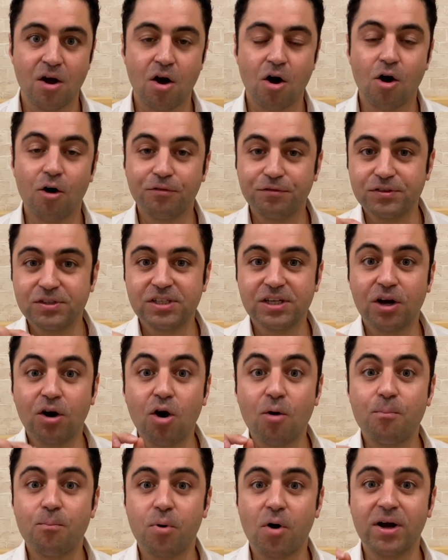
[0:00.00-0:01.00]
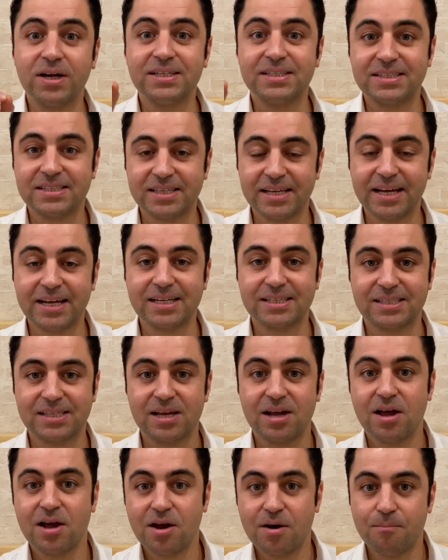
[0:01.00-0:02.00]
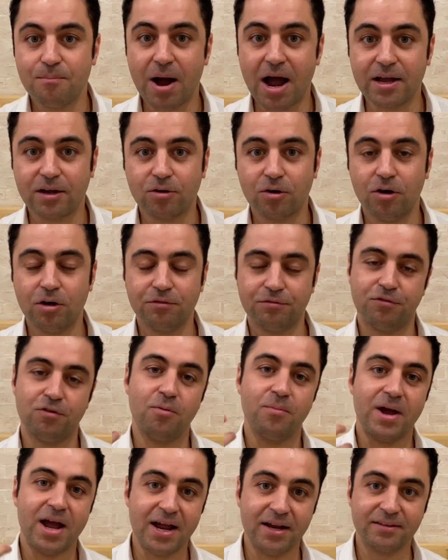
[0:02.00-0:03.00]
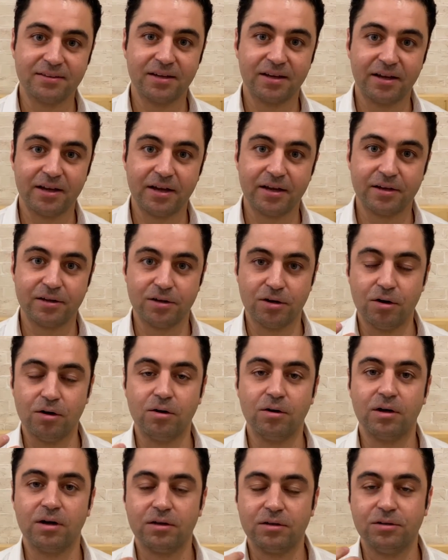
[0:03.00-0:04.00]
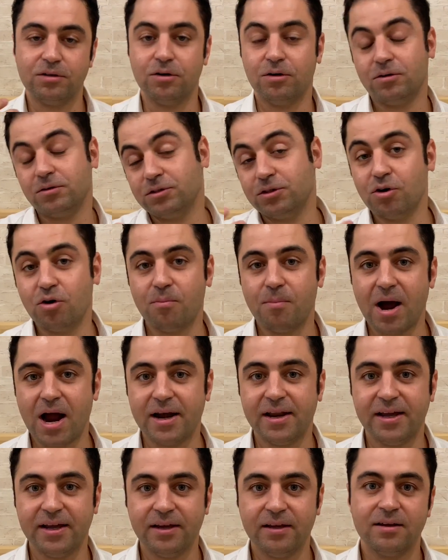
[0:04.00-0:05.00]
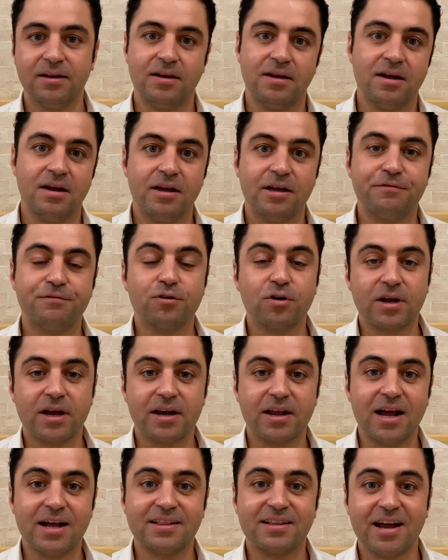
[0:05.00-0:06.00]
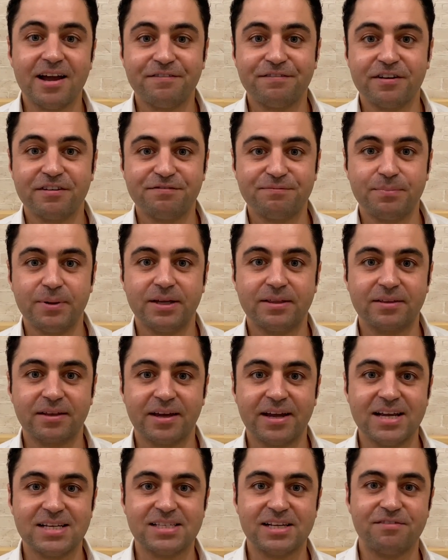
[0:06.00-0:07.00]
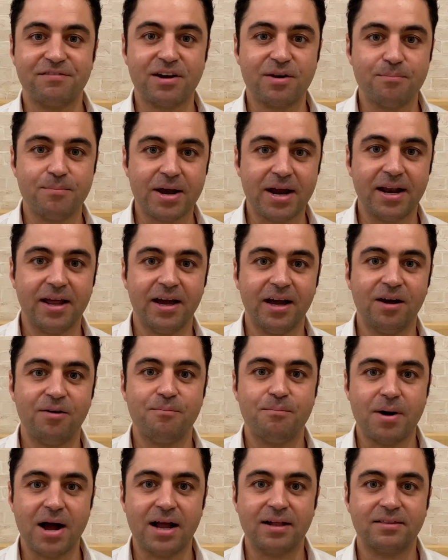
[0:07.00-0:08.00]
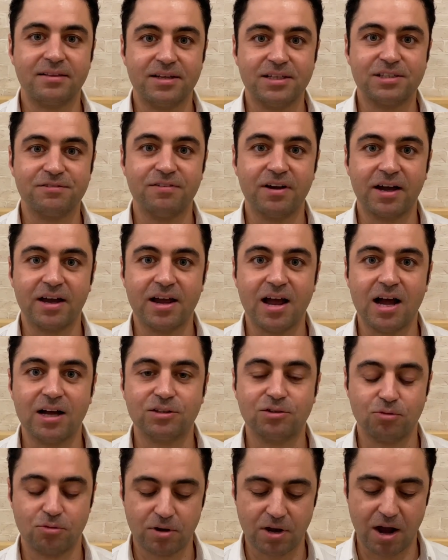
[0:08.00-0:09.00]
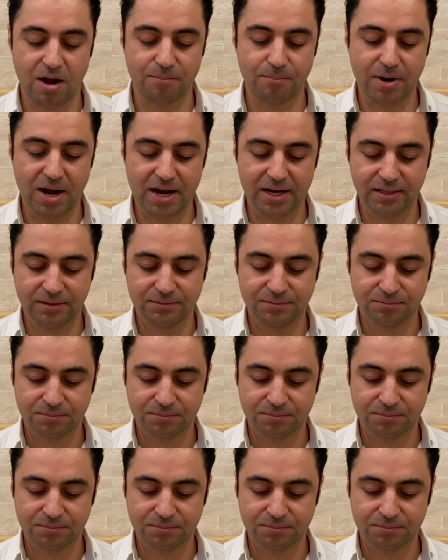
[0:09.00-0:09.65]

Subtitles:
of 0.6 micron from entering your body. If you can get FFP3 is even better, but it's very hard to come by.